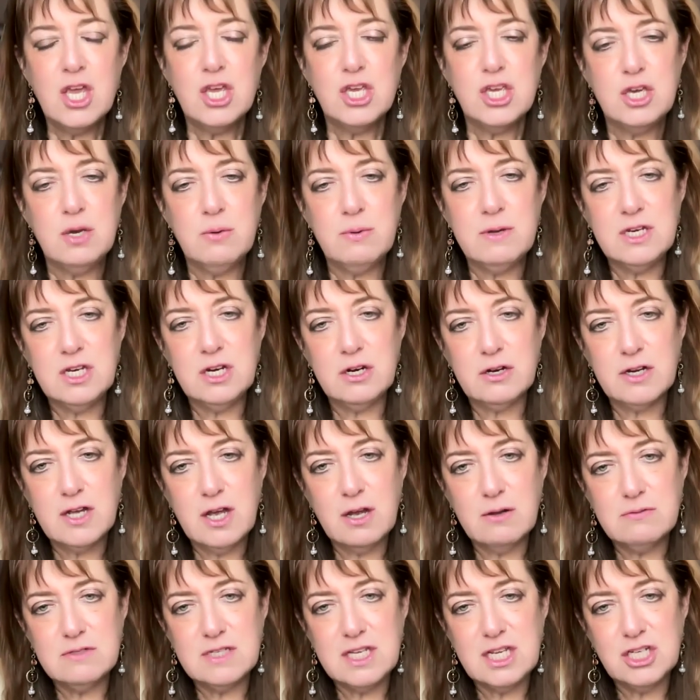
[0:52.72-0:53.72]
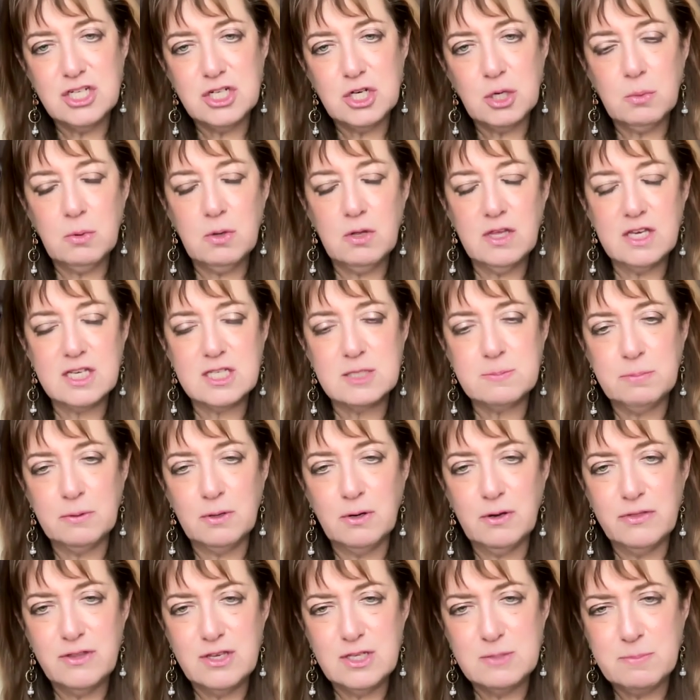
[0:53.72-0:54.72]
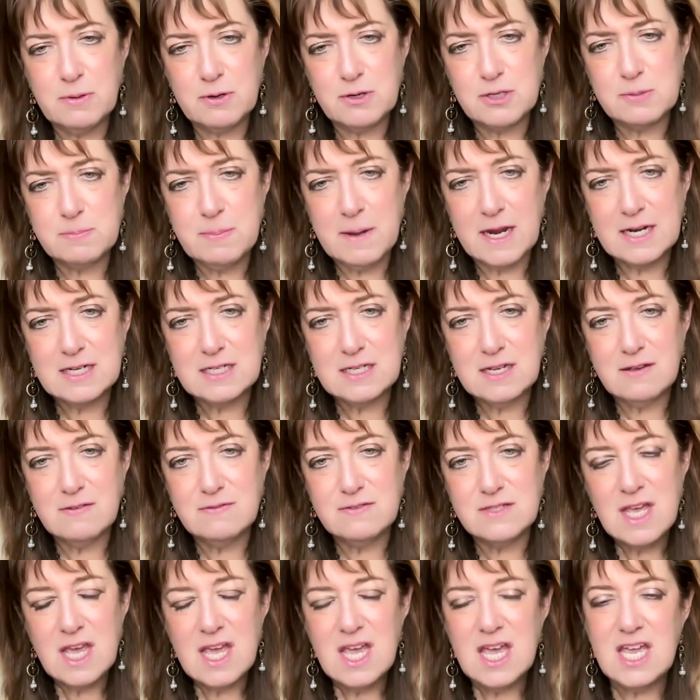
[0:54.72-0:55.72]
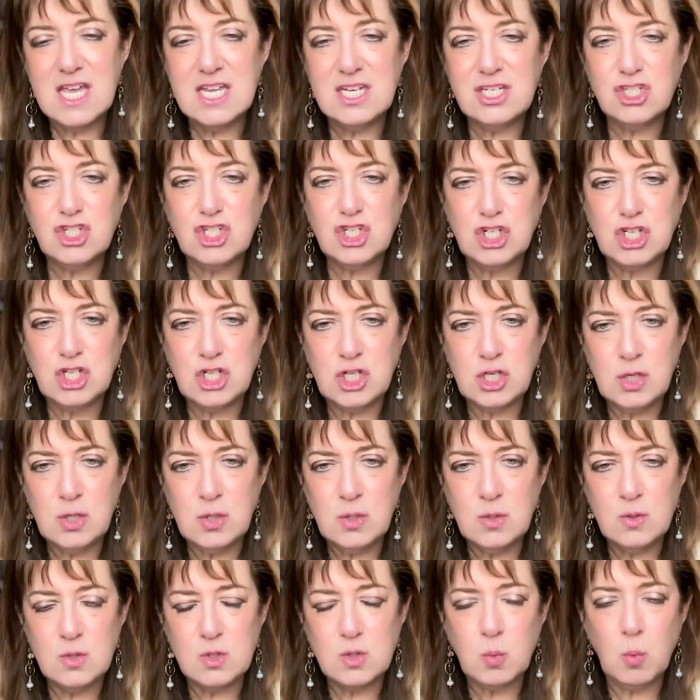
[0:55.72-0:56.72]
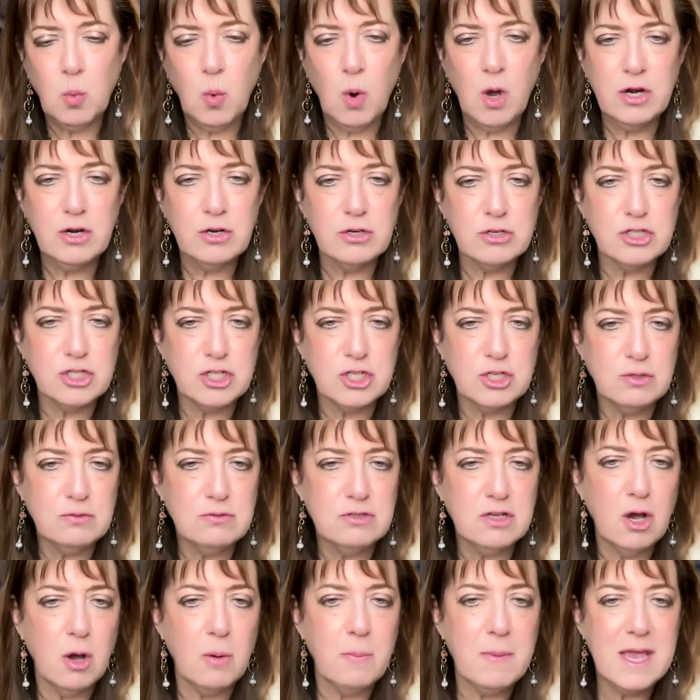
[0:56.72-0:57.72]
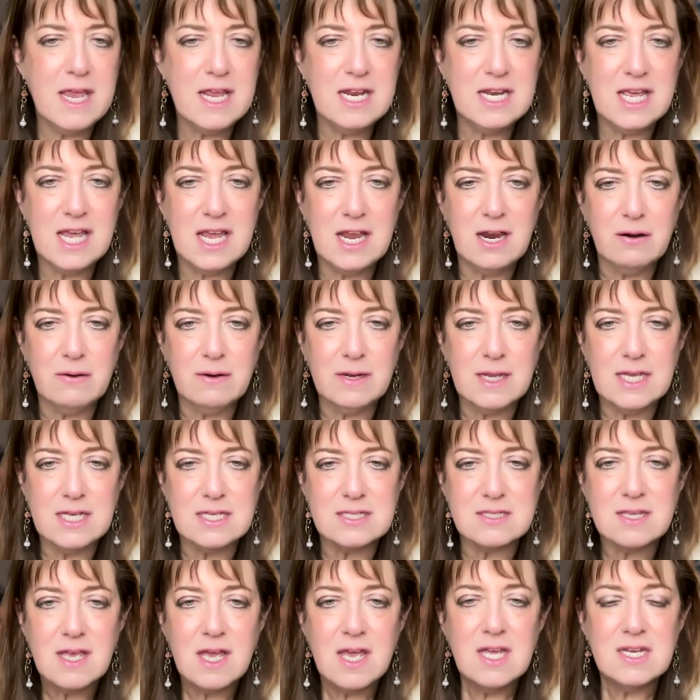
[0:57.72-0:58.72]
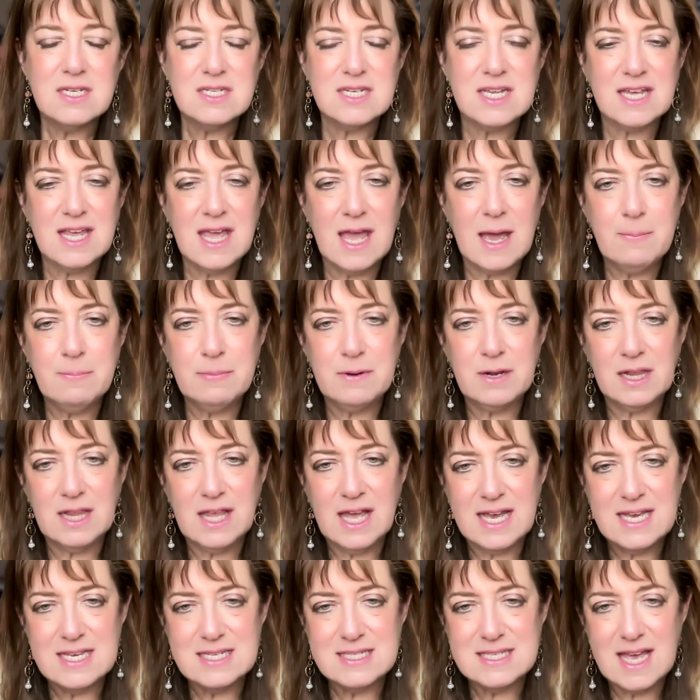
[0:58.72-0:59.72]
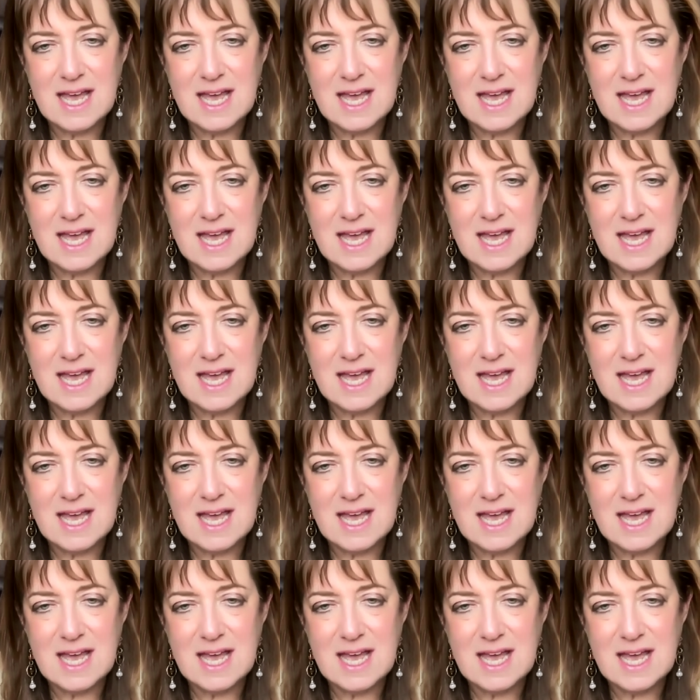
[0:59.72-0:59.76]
You and your co-teacher will explore these perspectives and choose 1 or 2 domain areas to capitalize